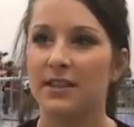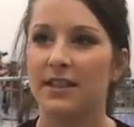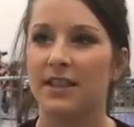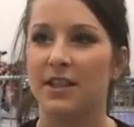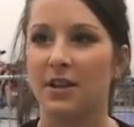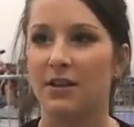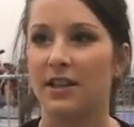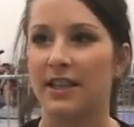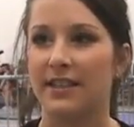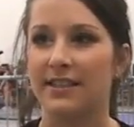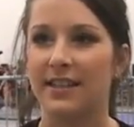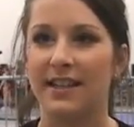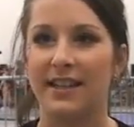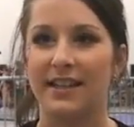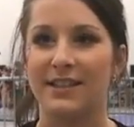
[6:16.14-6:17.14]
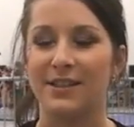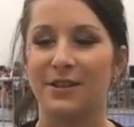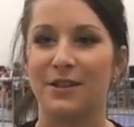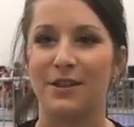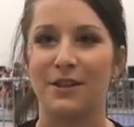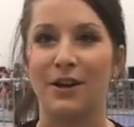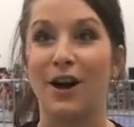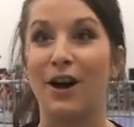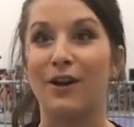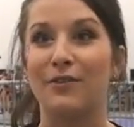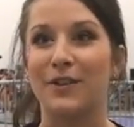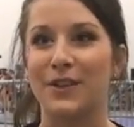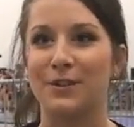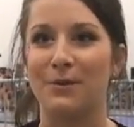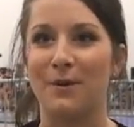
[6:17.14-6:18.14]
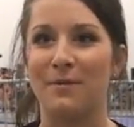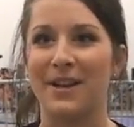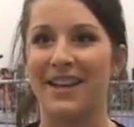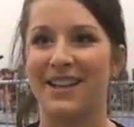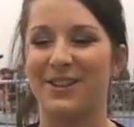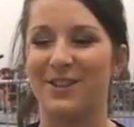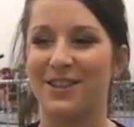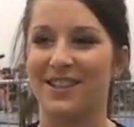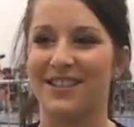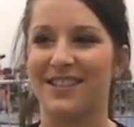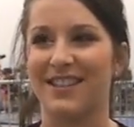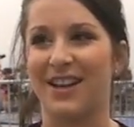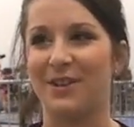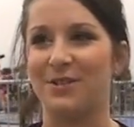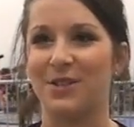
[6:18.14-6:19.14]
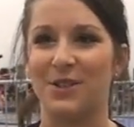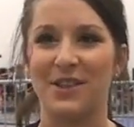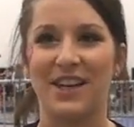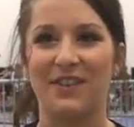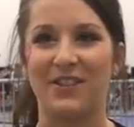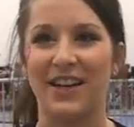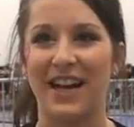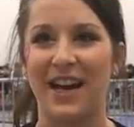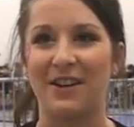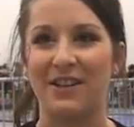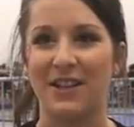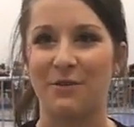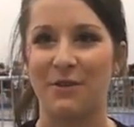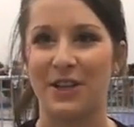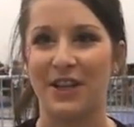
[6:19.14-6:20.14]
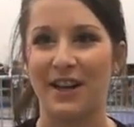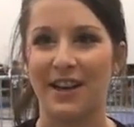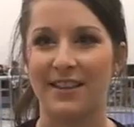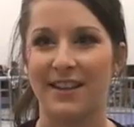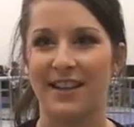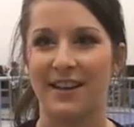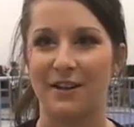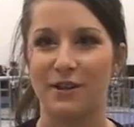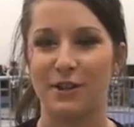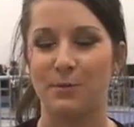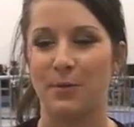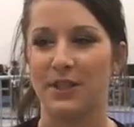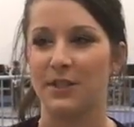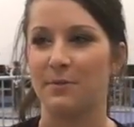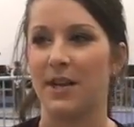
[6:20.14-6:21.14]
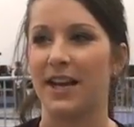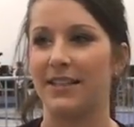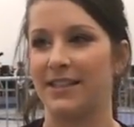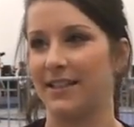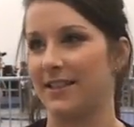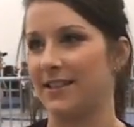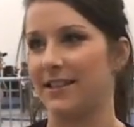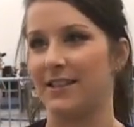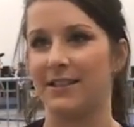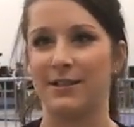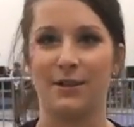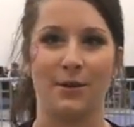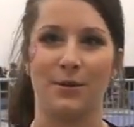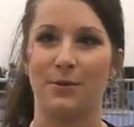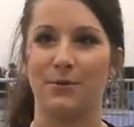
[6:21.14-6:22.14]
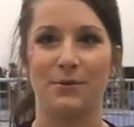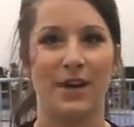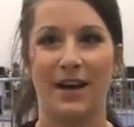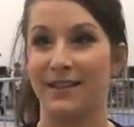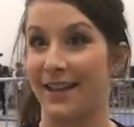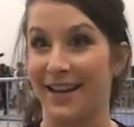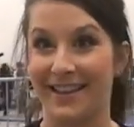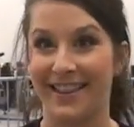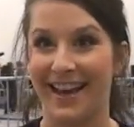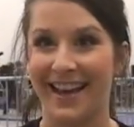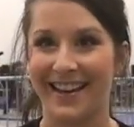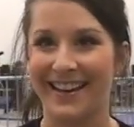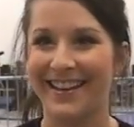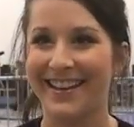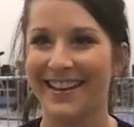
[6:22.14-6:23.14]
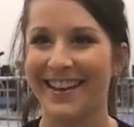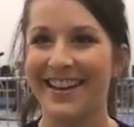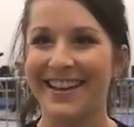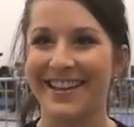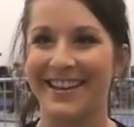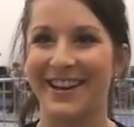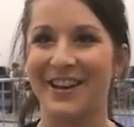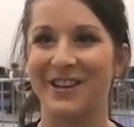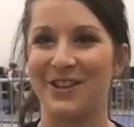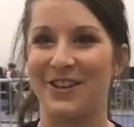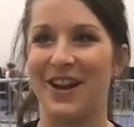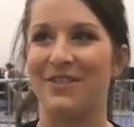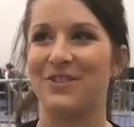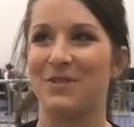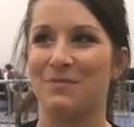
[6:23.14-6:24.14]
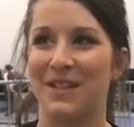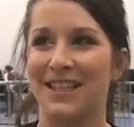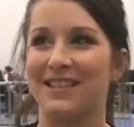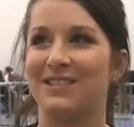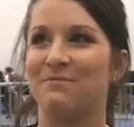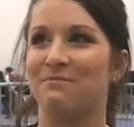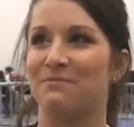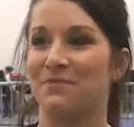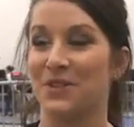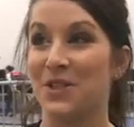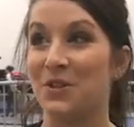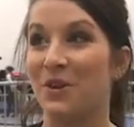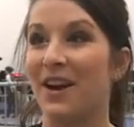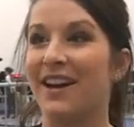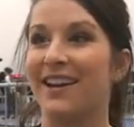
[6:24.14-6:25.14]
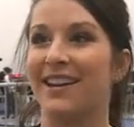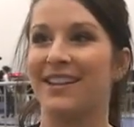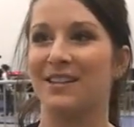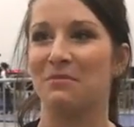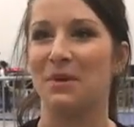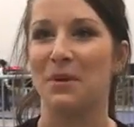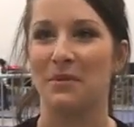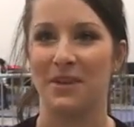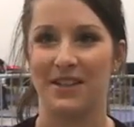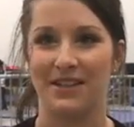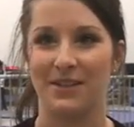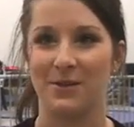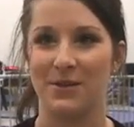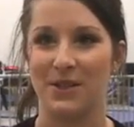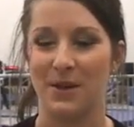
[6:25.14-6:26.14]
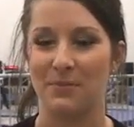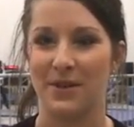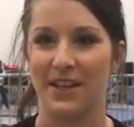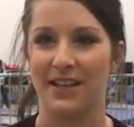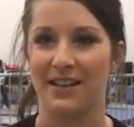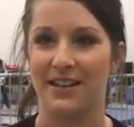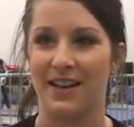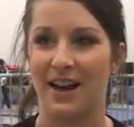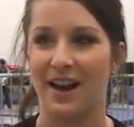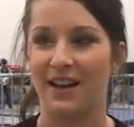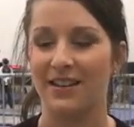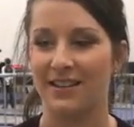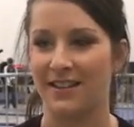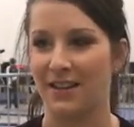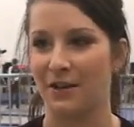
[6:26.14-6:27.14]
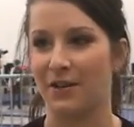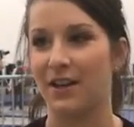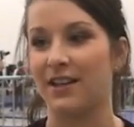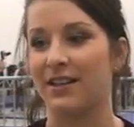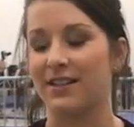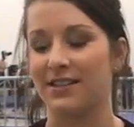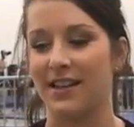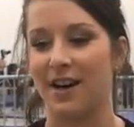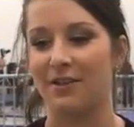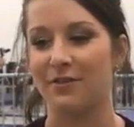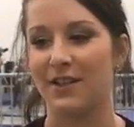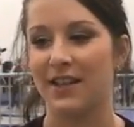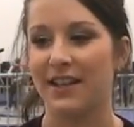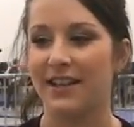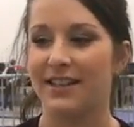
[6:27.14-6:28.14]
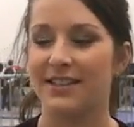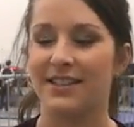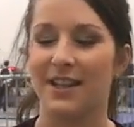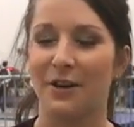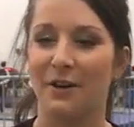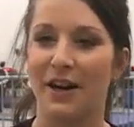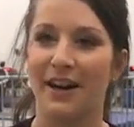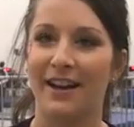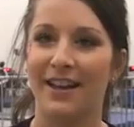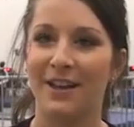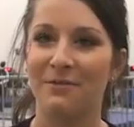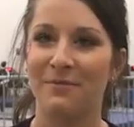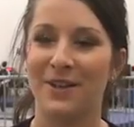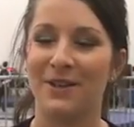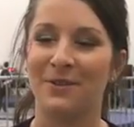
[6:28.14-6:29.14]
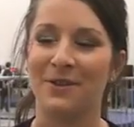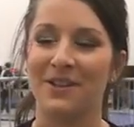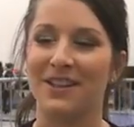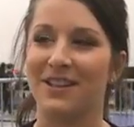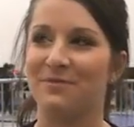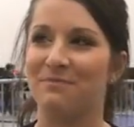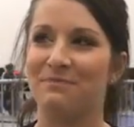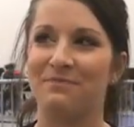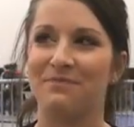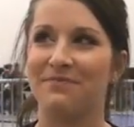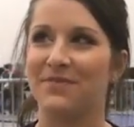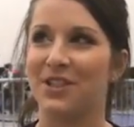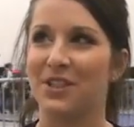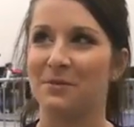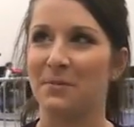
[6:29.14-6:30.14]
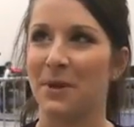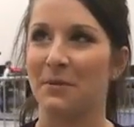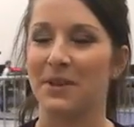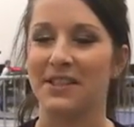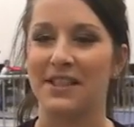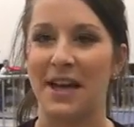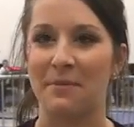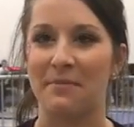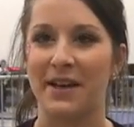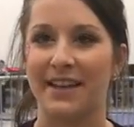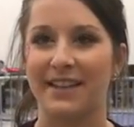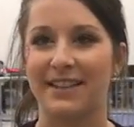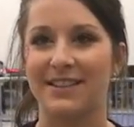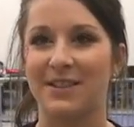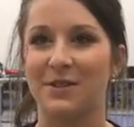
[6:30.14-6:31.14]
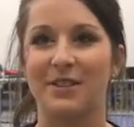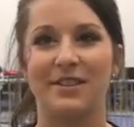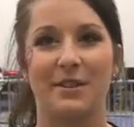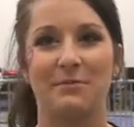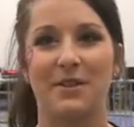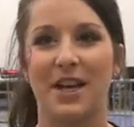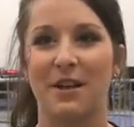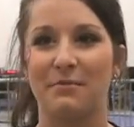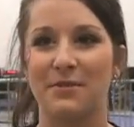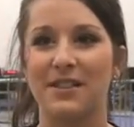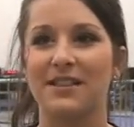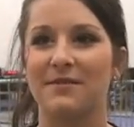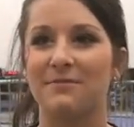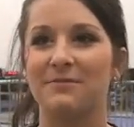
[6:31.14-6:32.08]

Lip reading: you know, like tennis or golf or swimming, and you could just go do it every now and then when you got that urge. But gymnastics is so not like that. You know, you'd have to be training to be able to do something and not, you know, hurt yourself. So it would be cool to just be able to snap back into it sometimes.